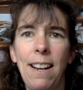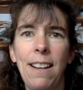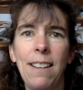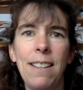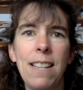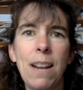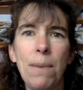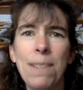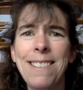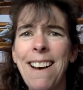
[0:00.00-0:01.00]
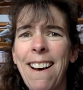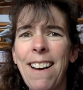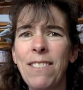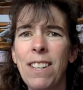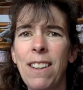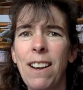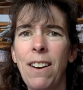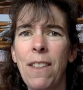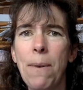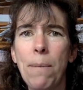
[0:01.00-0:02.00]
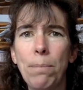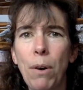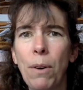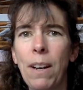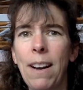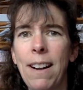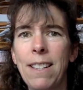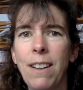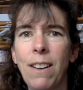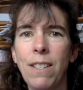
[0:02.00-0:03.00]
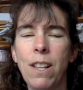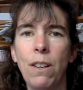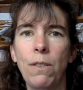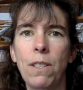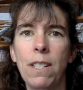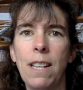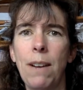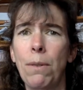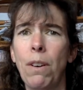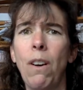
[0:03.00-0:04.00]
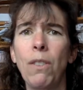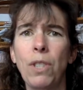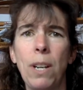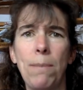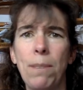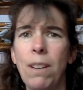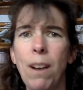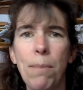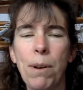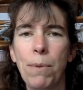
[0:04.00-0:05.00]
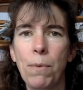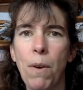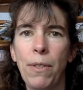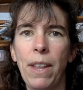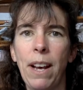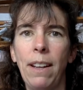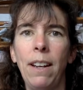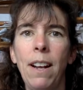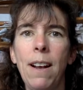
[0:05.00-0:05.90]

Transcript: and there was knives in there, and they were broken, and I tossed those because they were all chipped, and nobody would want that.